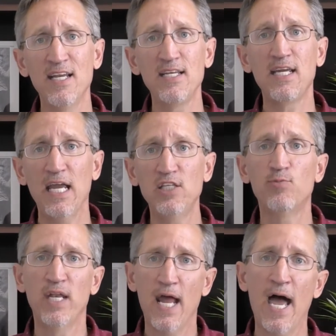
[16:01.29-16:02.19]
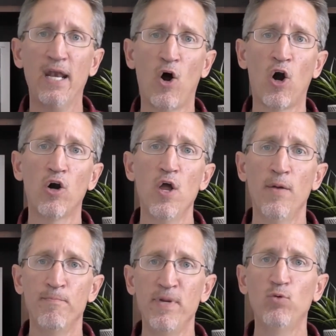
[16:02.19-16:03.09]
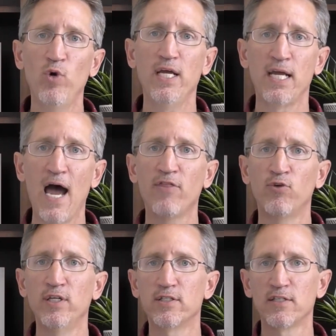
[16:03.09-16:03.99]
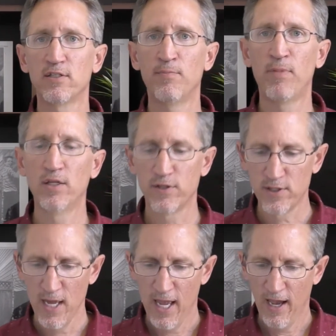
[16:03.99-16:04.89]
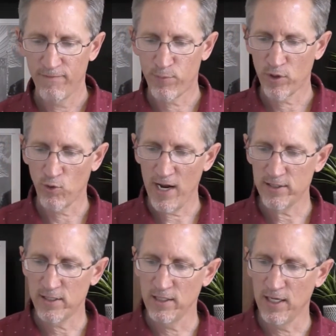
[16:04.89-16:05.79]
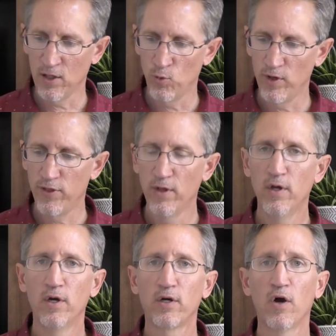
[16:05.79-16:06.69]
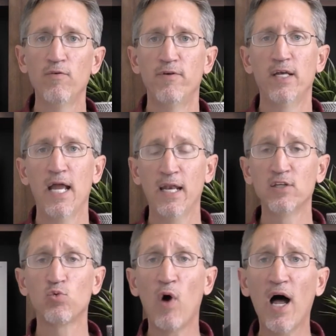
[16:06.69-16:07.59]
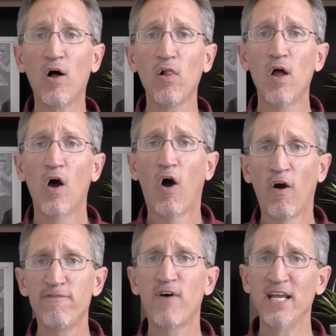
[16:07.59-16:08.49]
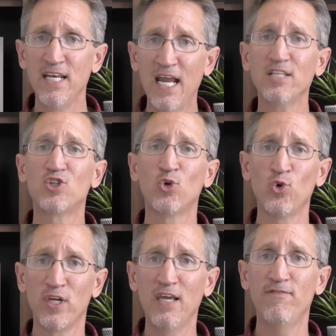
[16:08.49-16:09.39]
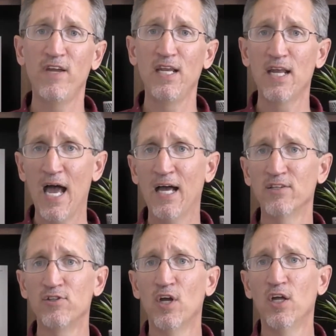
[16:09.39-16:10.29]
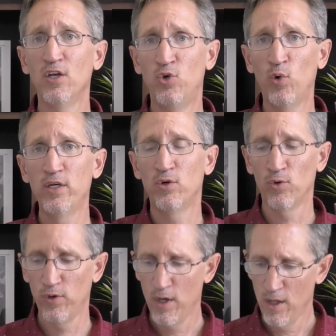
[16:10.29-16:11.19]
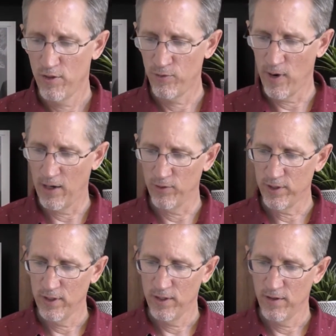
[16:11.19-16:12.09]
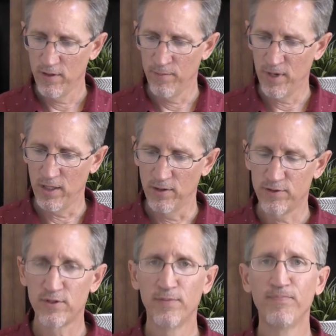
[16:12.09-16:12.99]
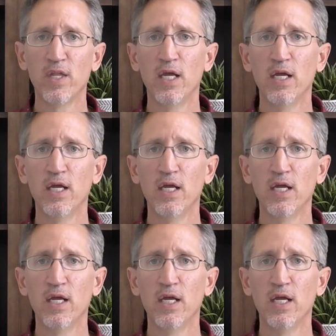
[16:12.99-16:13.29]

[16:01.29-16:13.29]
engagement at our midweek gatherings as the months have progressed in dealing with COVID. And as well, our financial giving has dwindled throughout the months.